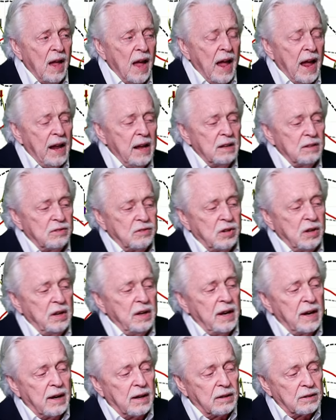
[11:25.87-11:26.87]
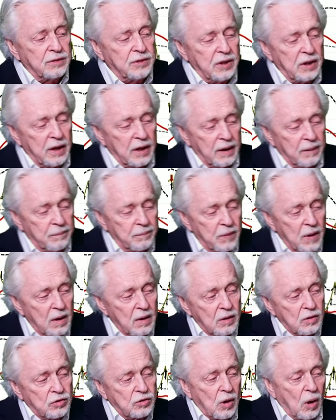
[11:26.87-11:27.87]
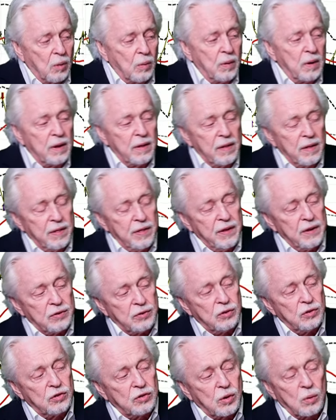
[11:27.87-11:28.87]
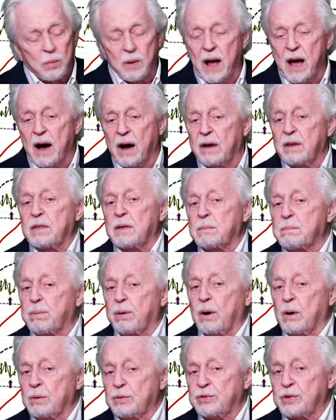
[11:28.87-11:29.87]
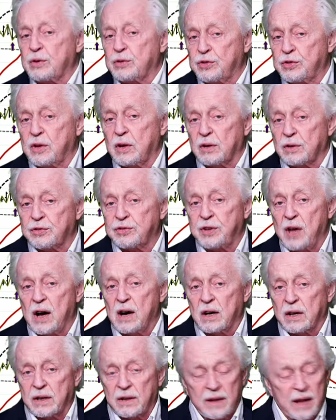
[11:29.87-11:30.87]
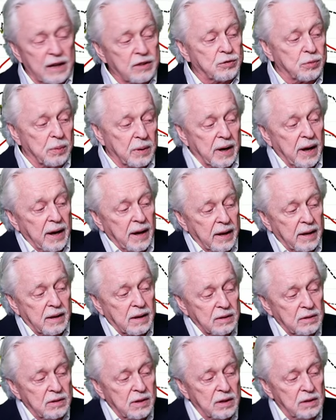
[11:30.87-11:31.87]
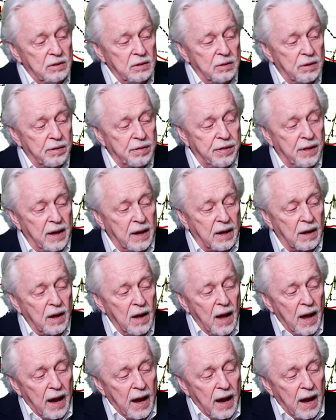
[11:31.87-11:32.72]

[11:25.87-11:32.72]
In T L T, so this is the rally that pros are still selling. That's what I continue to think.